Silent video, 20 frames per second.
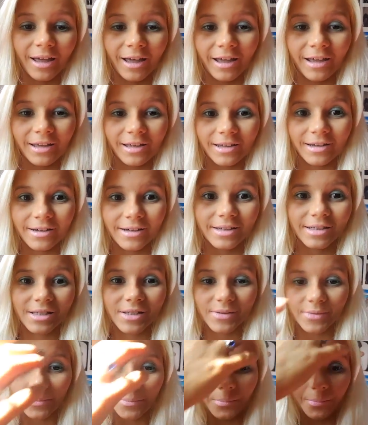Hi guys,
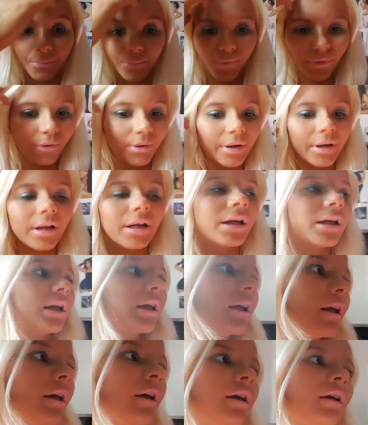
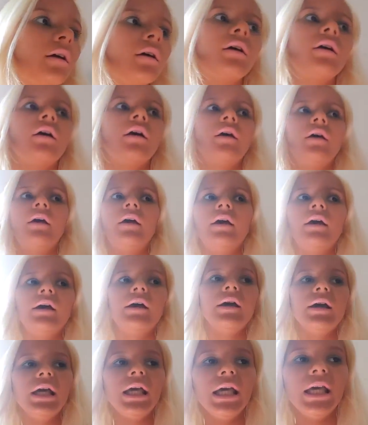morning.
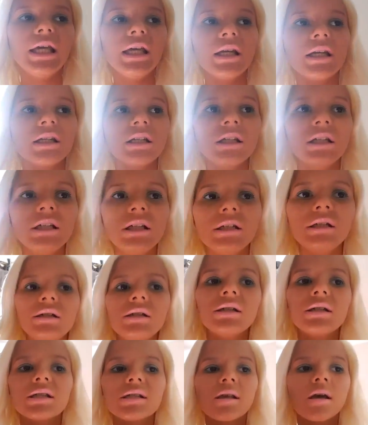It
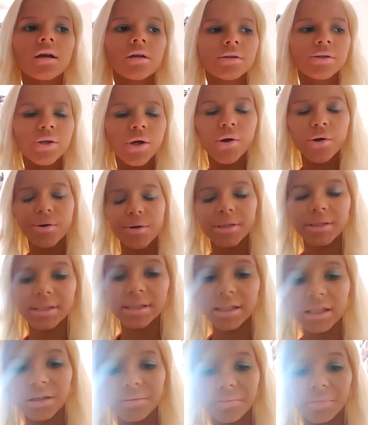is
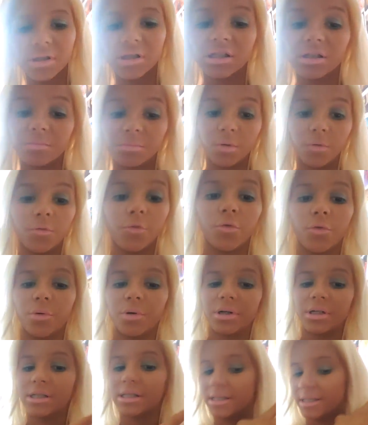13 minutes
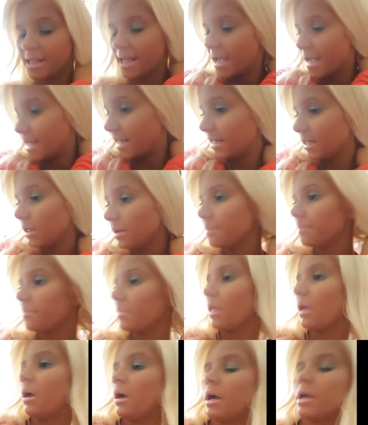before 10.
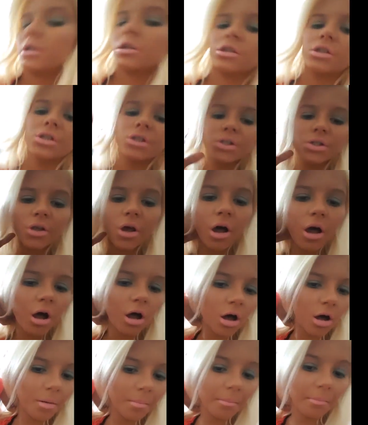I just
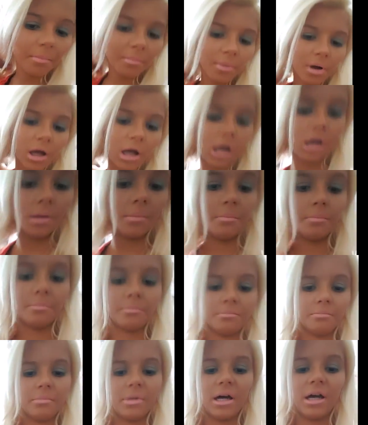saw
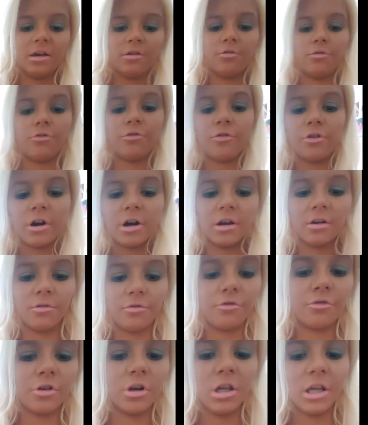um, my
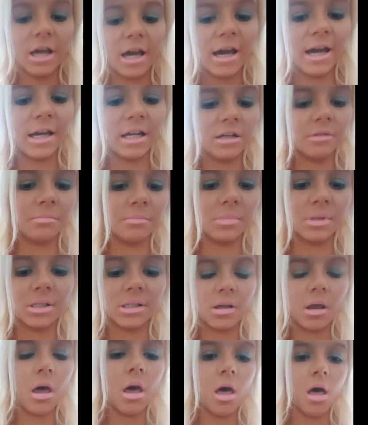free
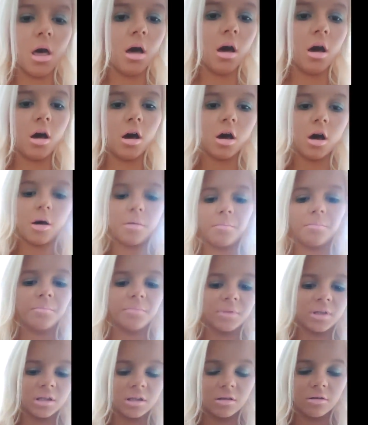items
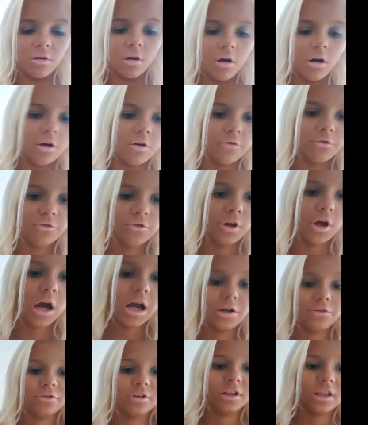um, of the
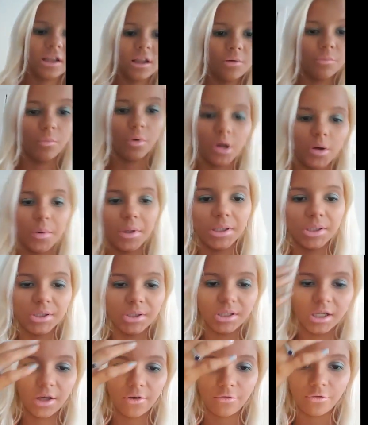outfit that I'm wearing
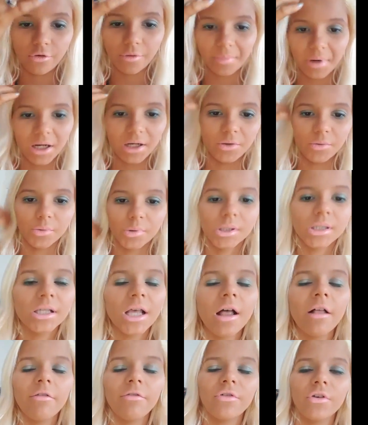today for my new
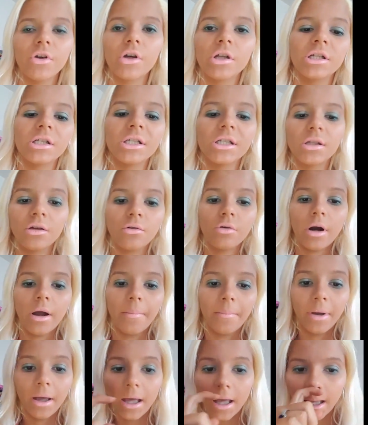selfie on
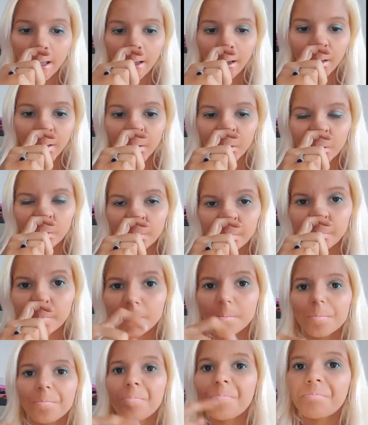Instagram. Um,
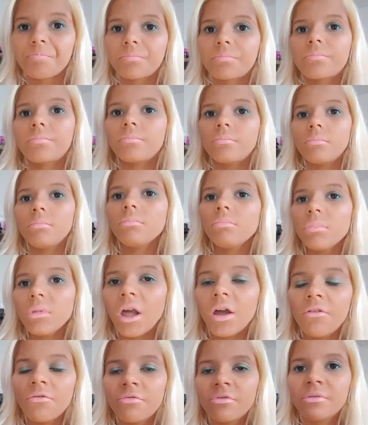
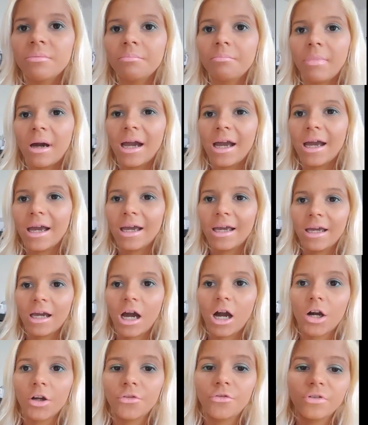my
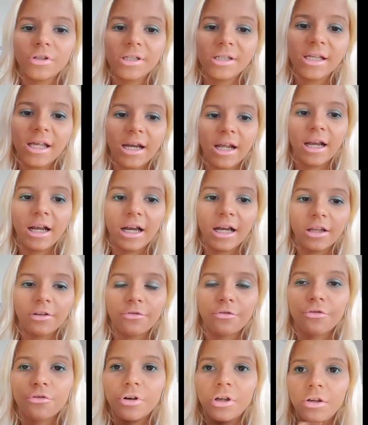outfits that I got
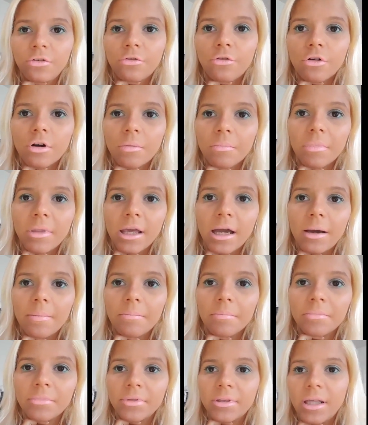free from
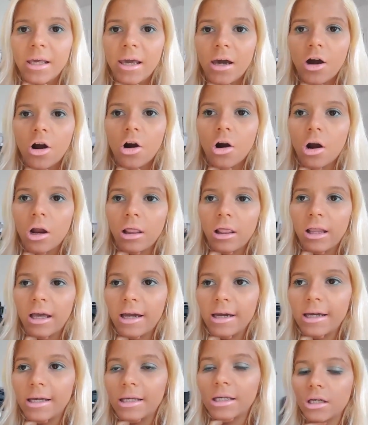them, they are
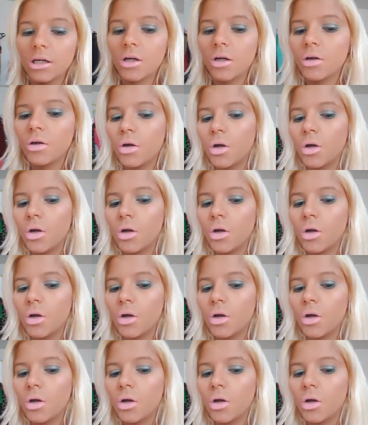like